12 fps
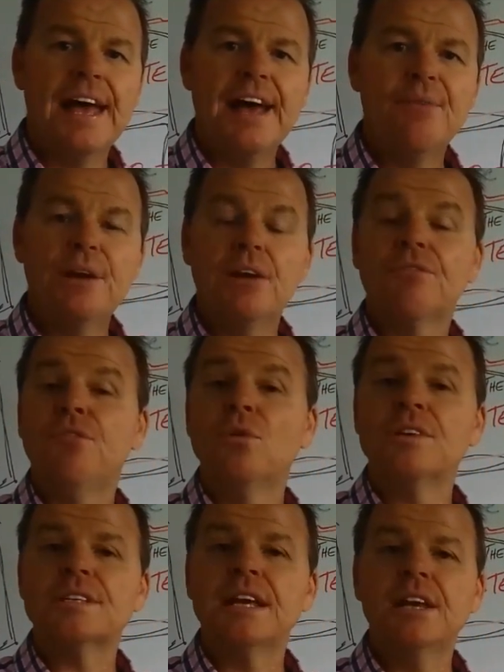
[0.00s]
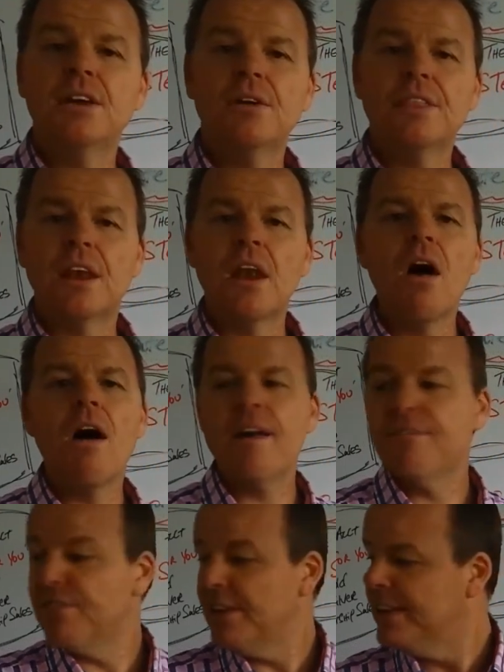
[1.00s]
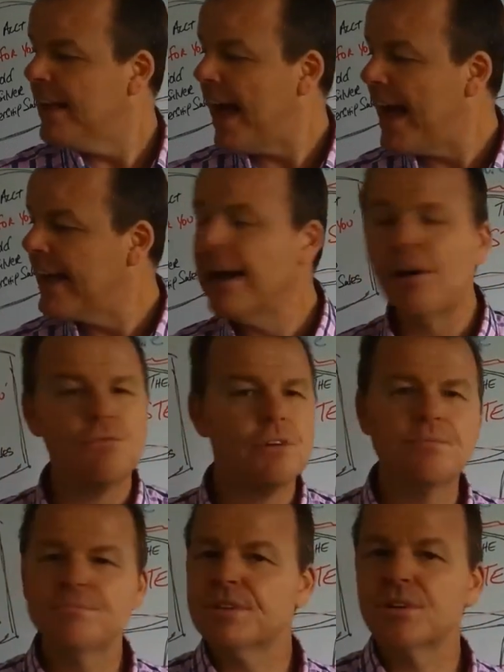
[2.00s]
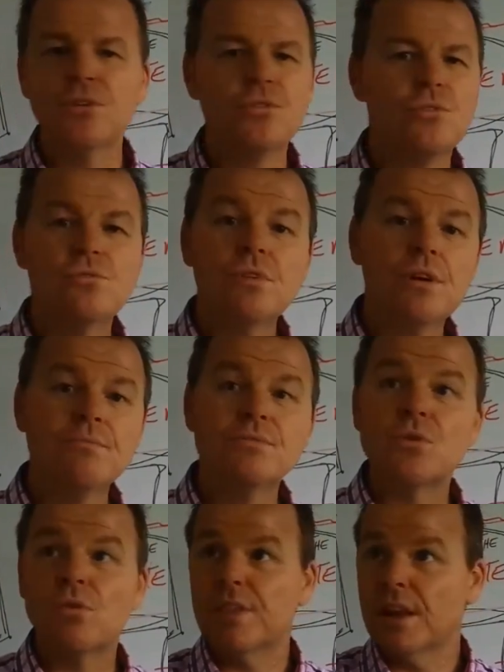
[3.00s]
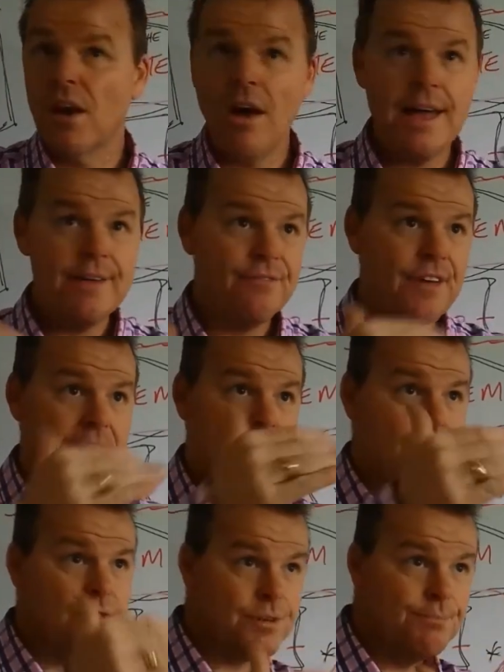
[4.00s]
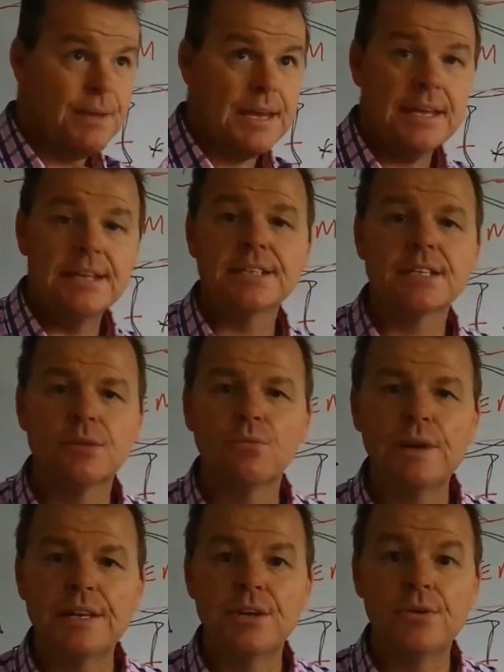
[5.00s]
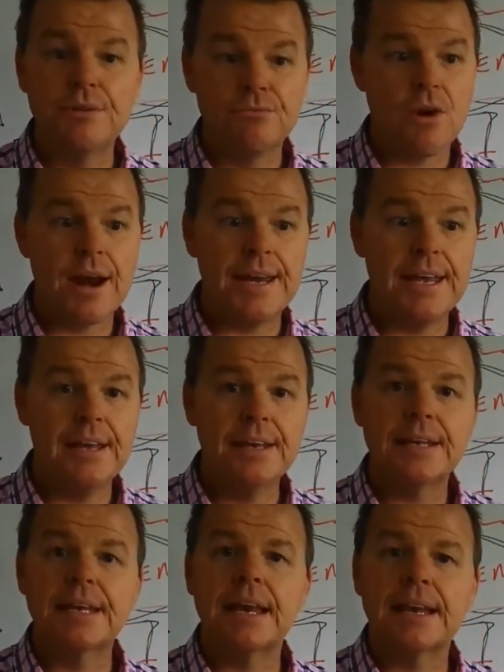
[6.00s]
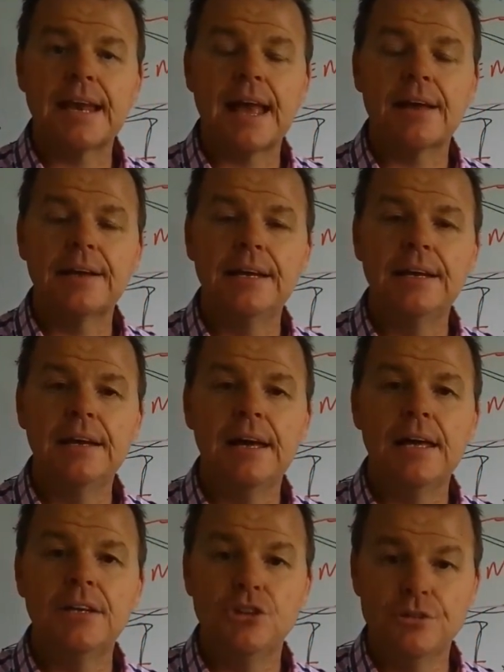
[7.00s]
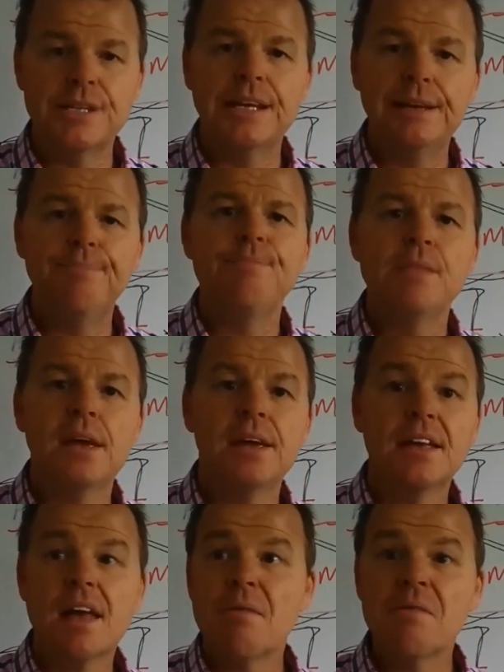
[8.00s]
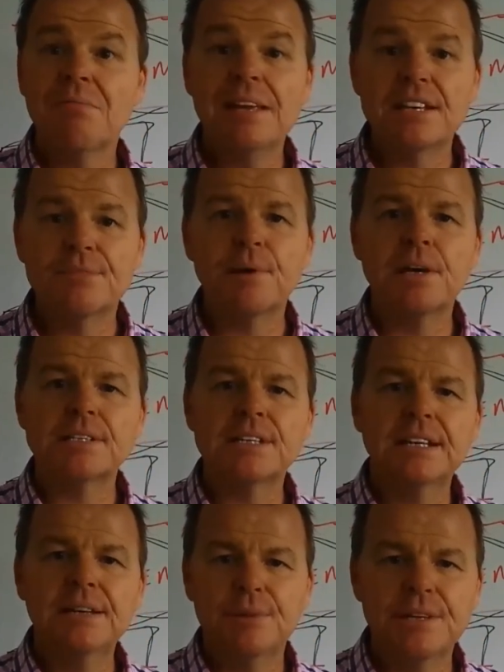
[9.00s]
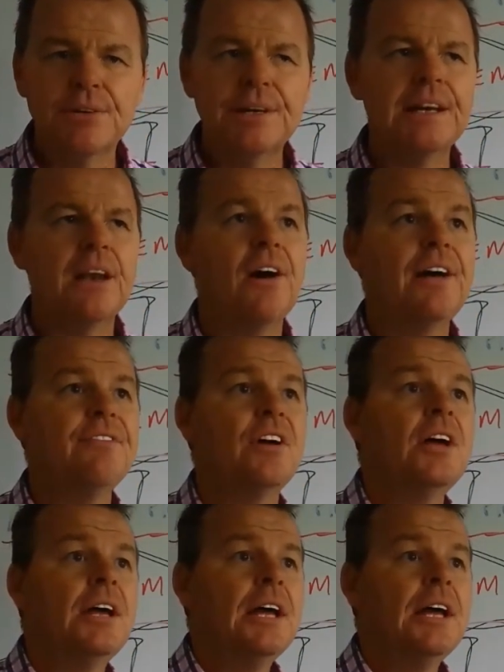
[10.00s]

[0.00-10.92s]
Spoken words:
And we look forward to seeing you at the live, in the hangout rooms, the Google rooms, or at the live venues and meetings that we're doing right here down in New Zealand. Come and meet us personally, we're doing it live.